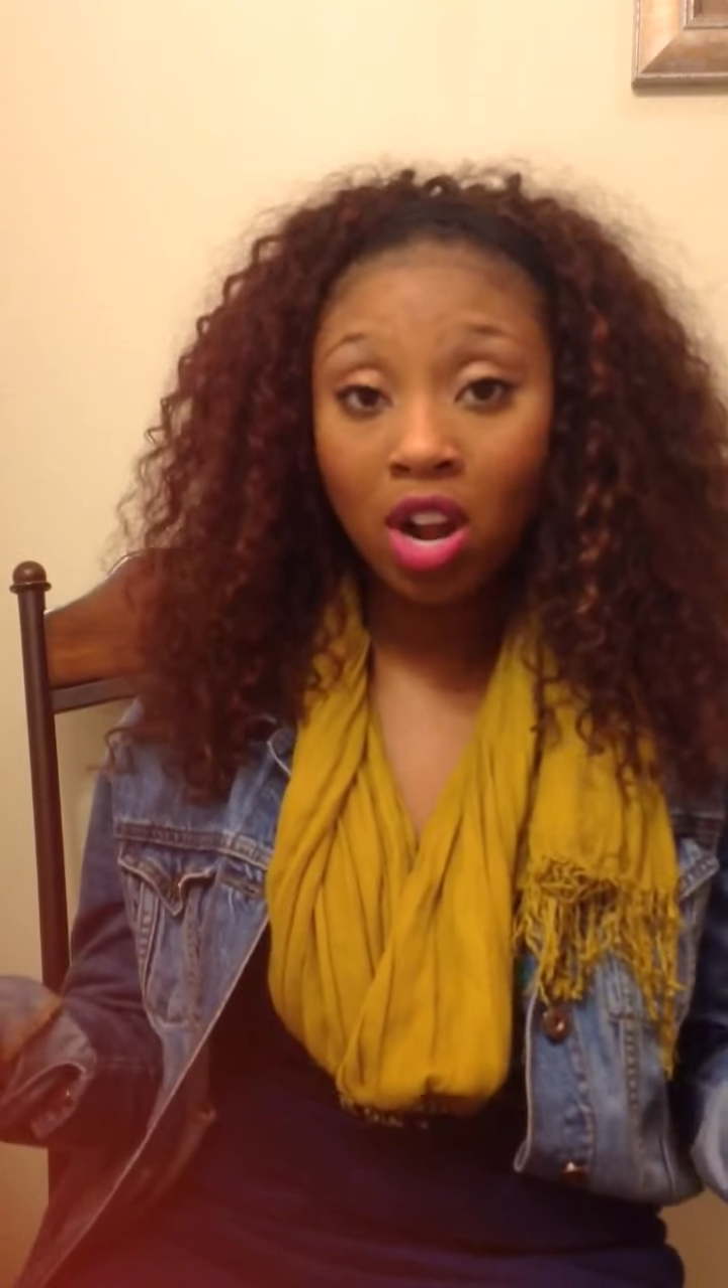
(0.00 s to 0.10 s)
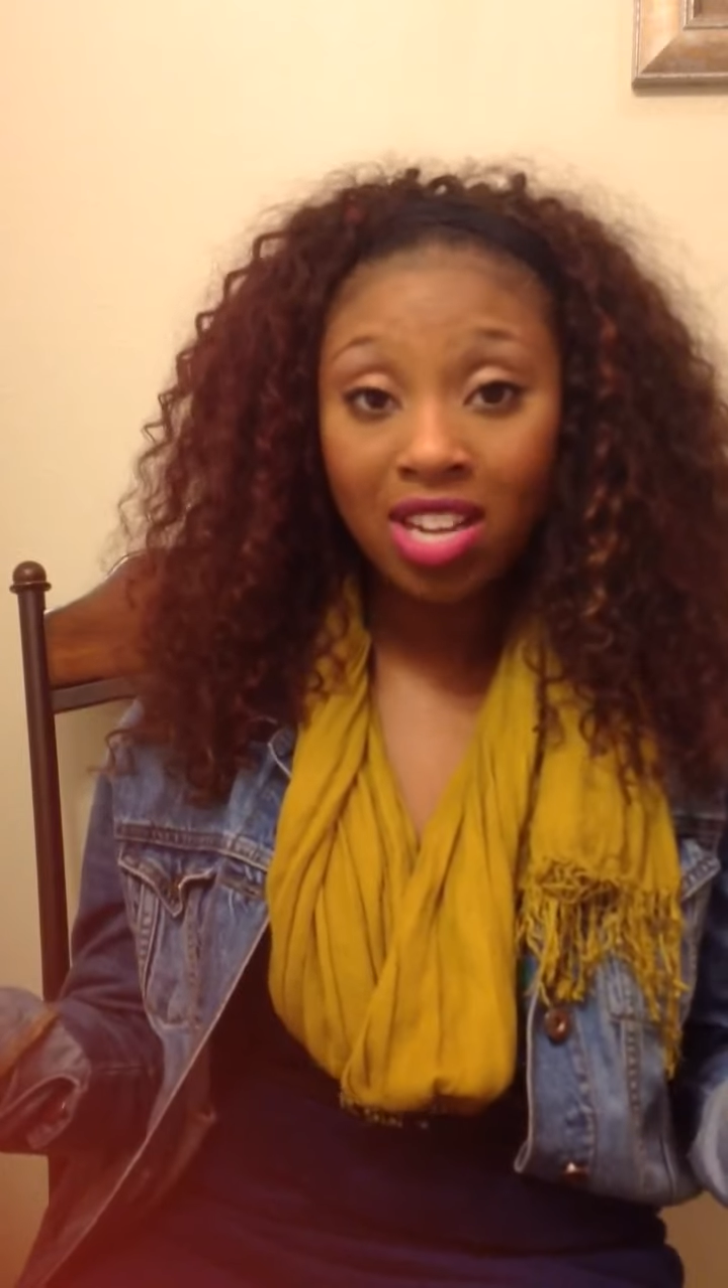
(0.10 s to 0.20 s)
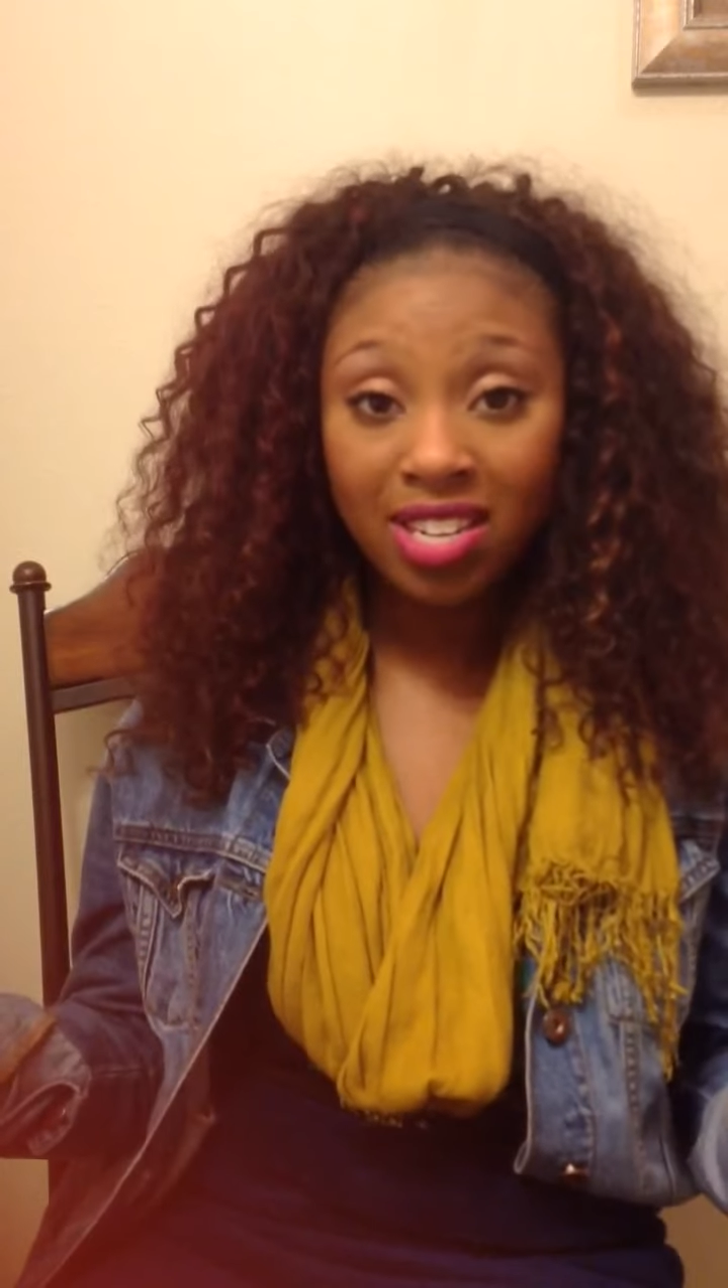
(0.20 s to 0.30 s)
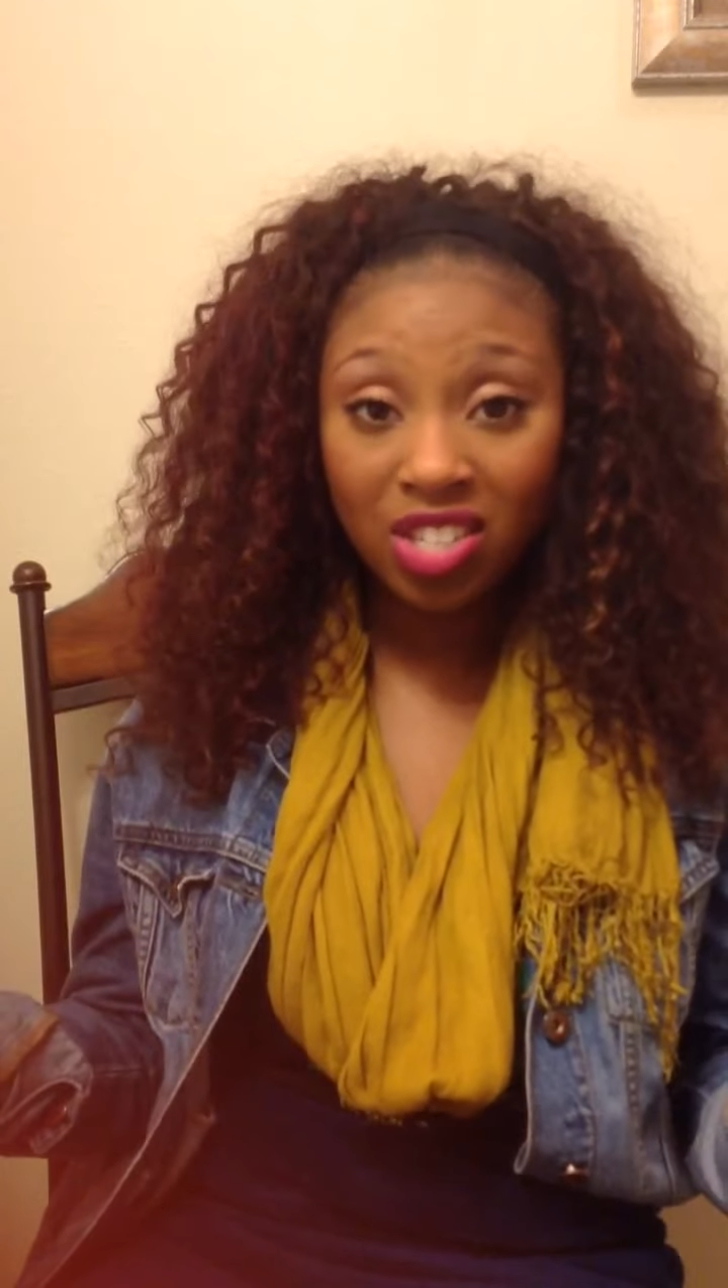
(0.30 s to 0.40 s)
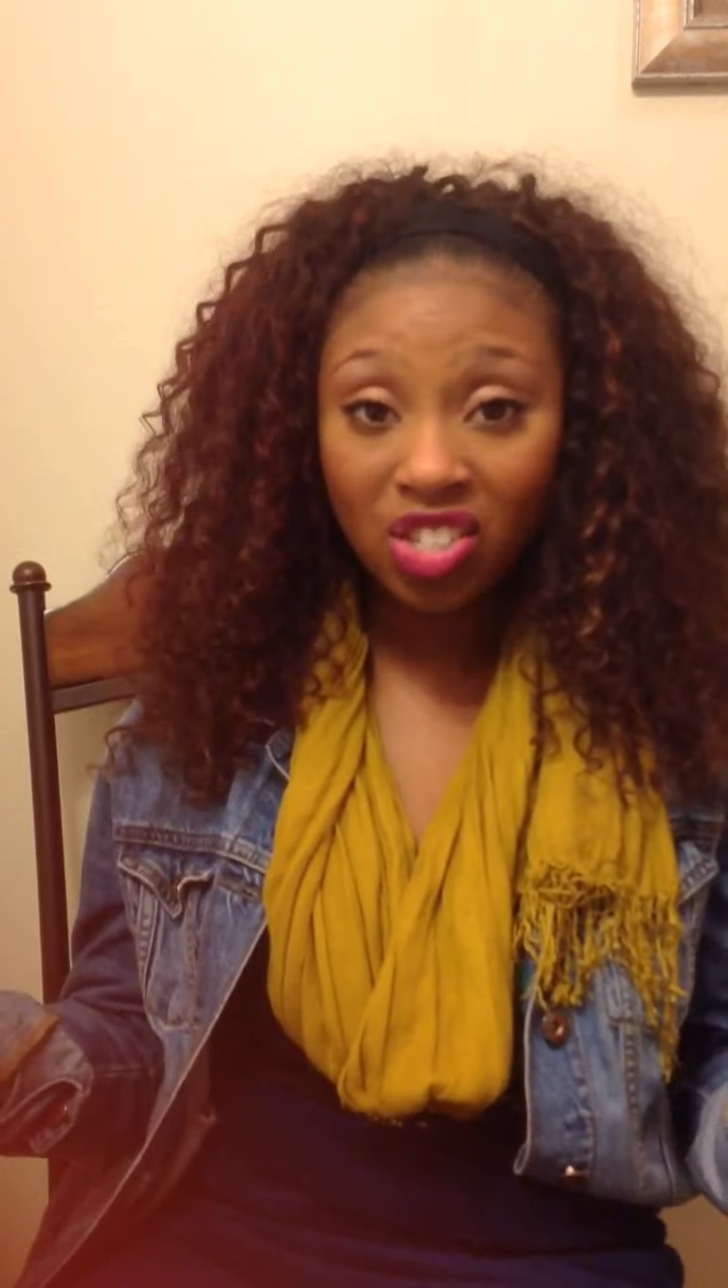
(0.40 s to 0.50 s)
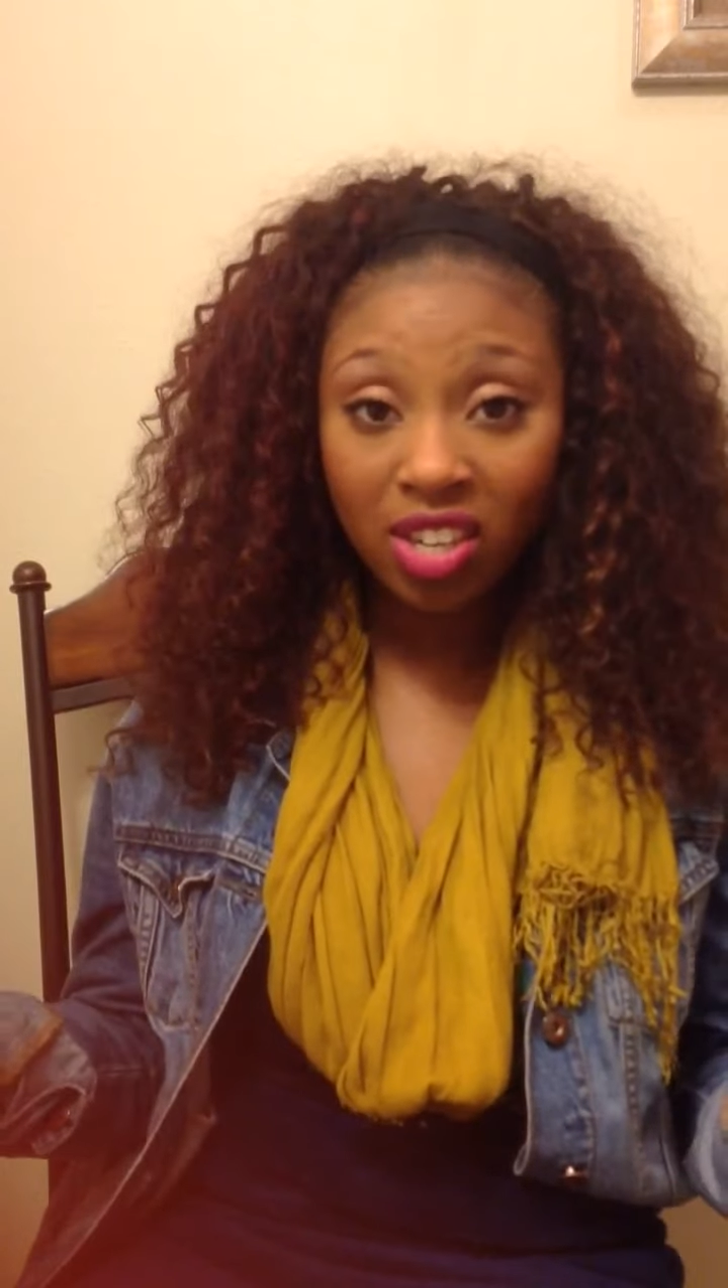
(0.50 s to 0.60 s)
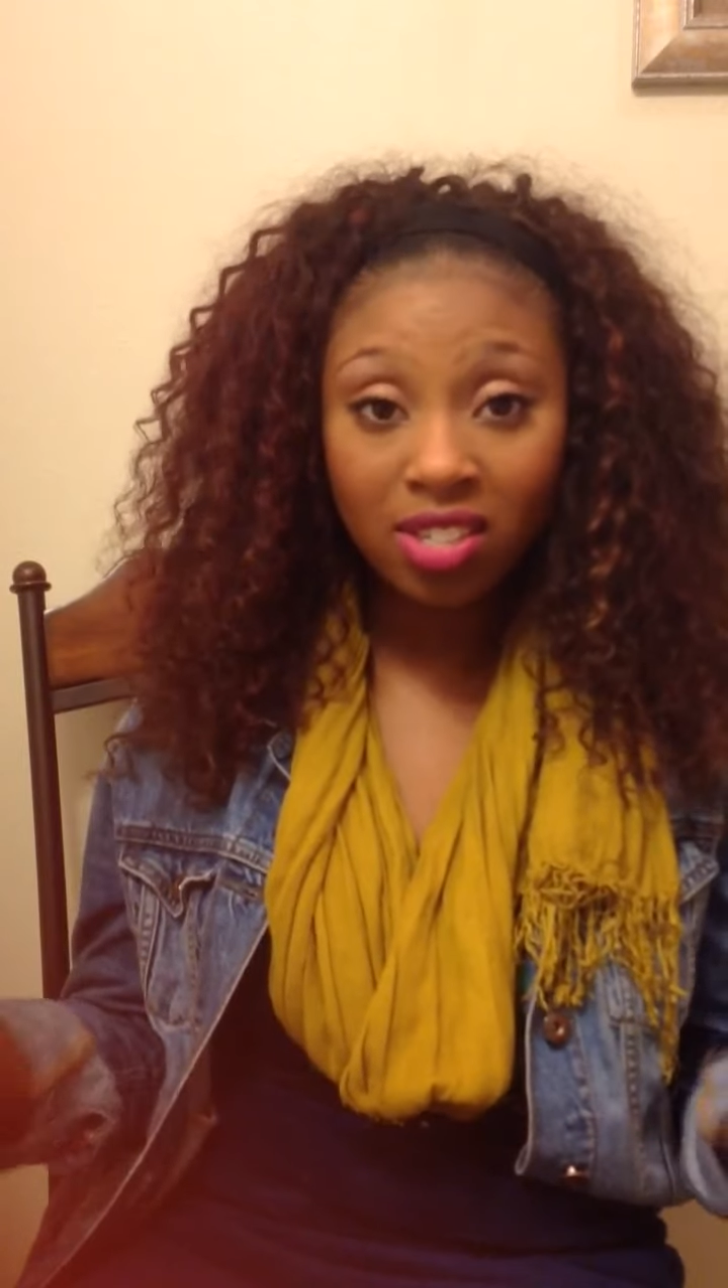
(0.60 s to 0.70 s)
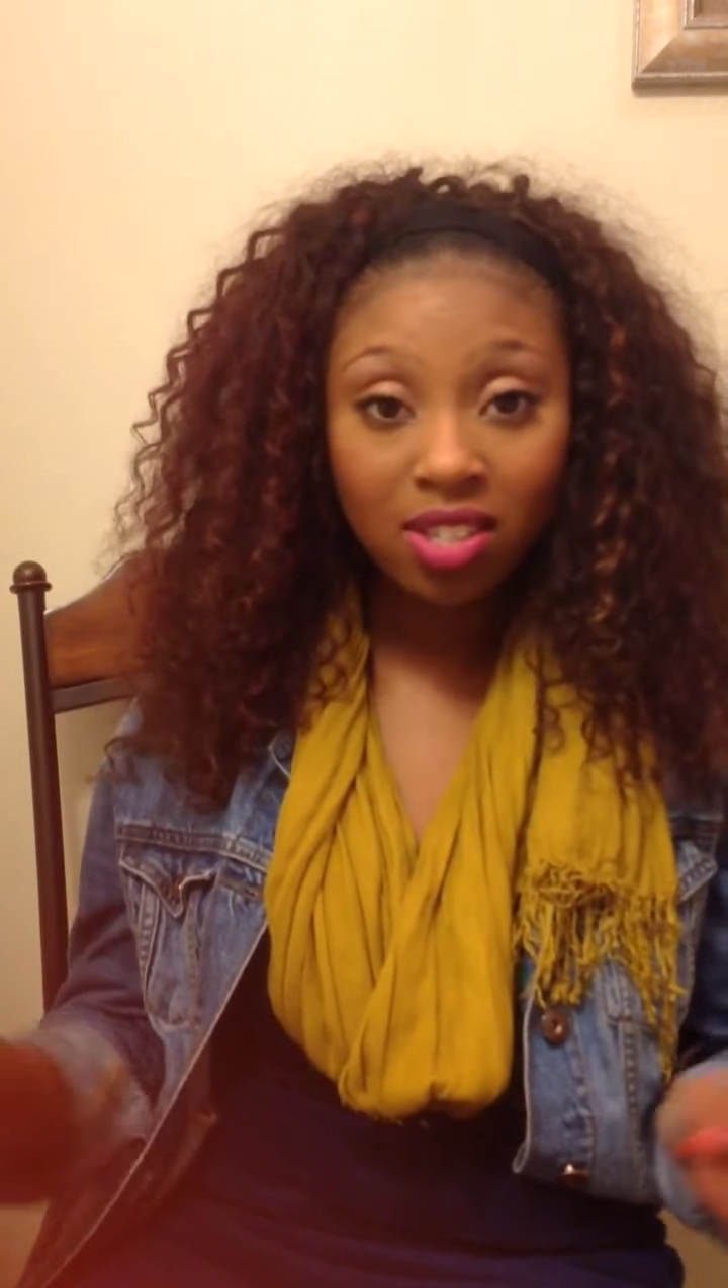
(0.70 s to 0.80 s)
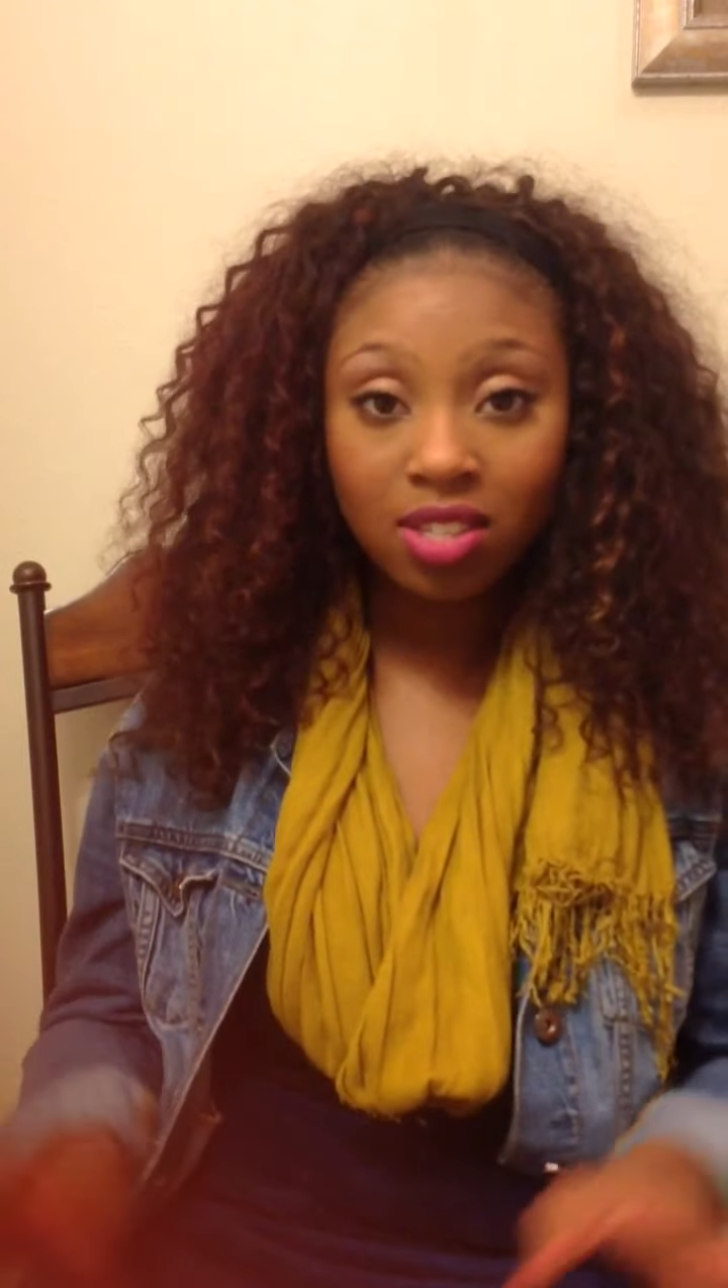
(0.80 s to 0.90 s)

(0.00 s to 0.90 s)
to auditions,